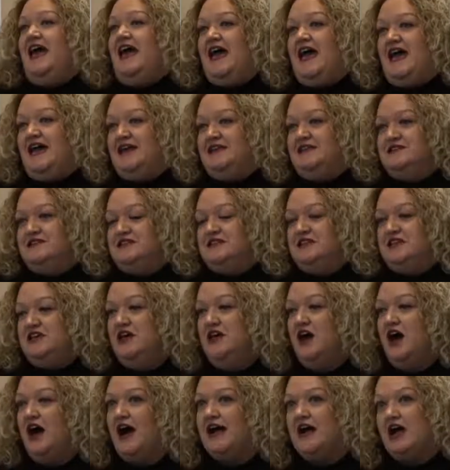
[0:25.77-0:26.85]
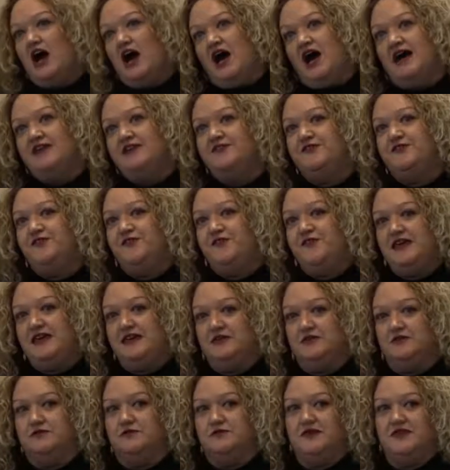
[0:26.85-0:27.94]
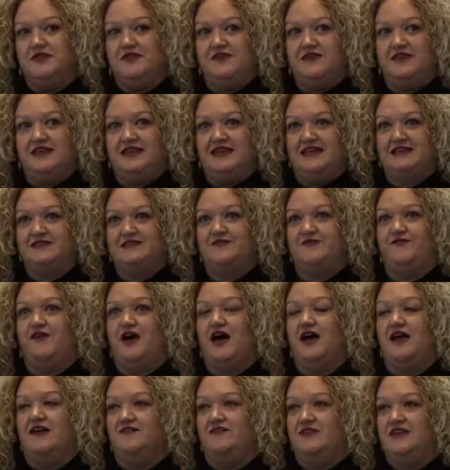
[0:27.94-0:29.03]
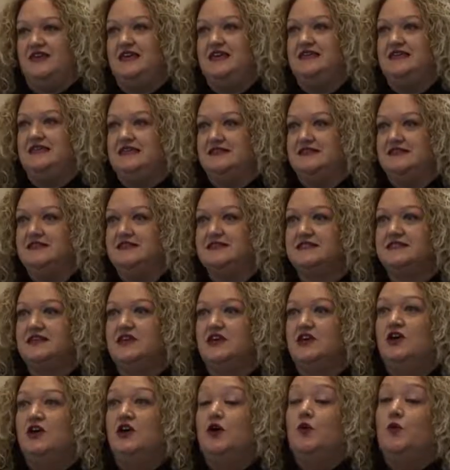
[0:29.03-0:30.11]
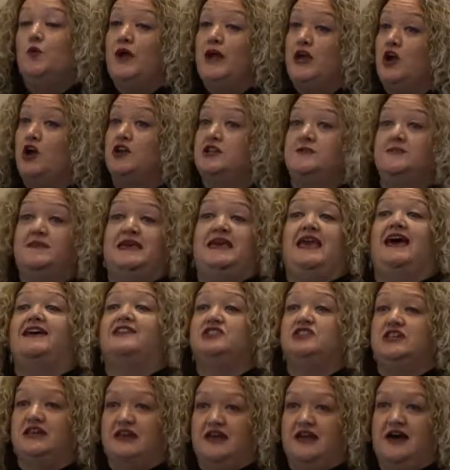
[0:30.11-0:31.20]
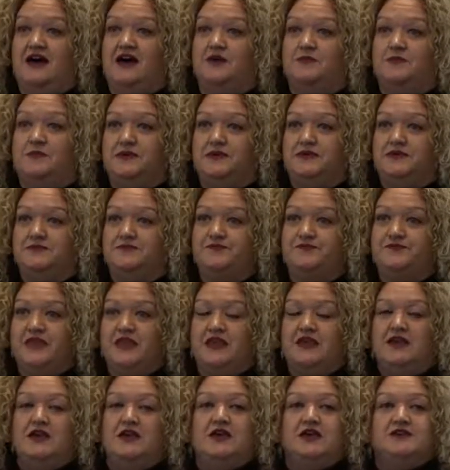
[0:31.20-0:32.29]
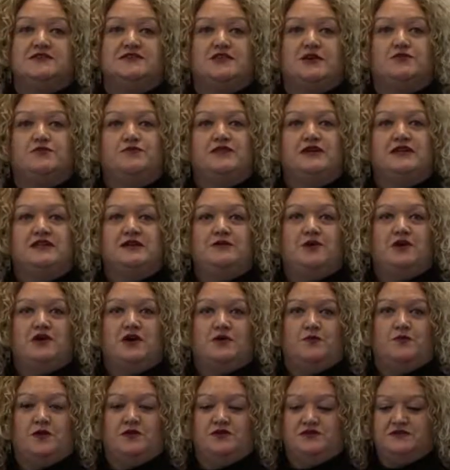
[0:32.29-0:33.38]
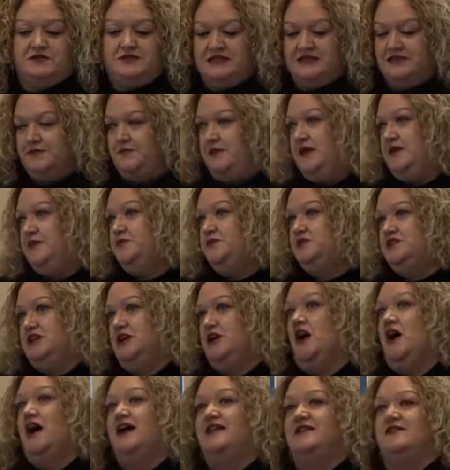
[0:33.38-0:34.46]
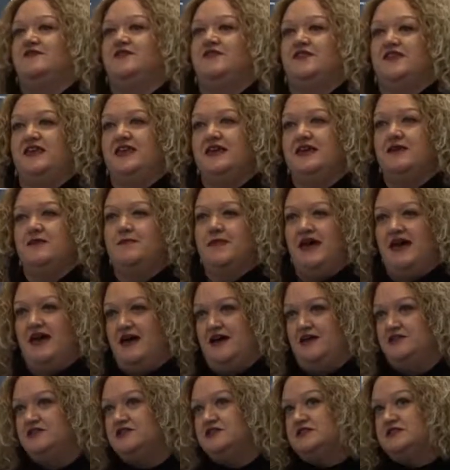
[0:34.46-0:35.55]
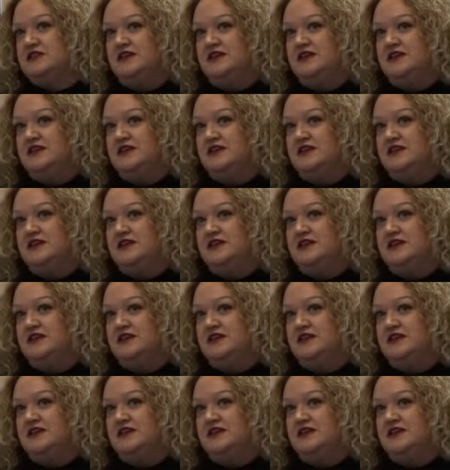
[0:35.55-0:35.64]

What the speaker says: And I kind of feel within the next 5 years, we're going to be catching up. So really what I want people to kind of think about